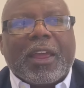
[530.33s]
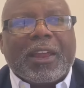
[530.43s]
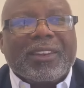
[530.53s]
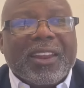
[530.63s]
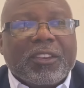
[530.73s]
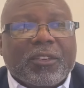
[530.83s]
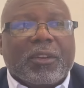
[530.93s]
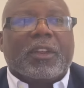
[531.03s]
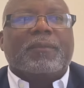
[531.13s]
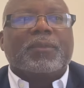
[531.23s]

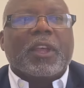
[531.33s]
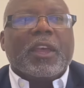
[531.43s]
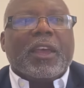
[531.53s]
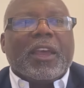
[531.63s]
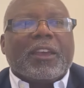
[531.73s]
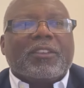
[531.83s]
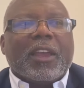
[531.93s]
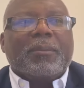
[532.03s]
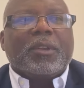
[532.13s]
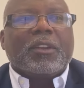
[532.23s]
Additionally,
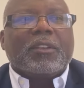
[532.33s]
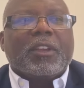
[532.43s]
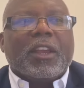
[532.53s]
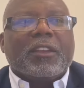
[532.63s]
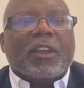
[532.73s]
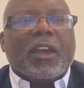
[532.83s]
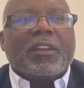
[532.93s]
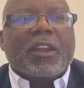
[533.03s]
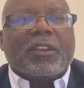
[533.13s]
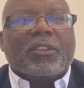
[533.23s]
exceptions is
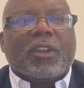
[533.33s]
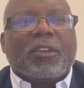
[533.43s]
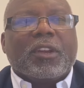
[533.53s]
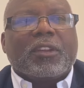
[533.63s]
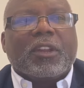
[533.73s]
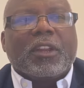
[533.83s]
unnecessary.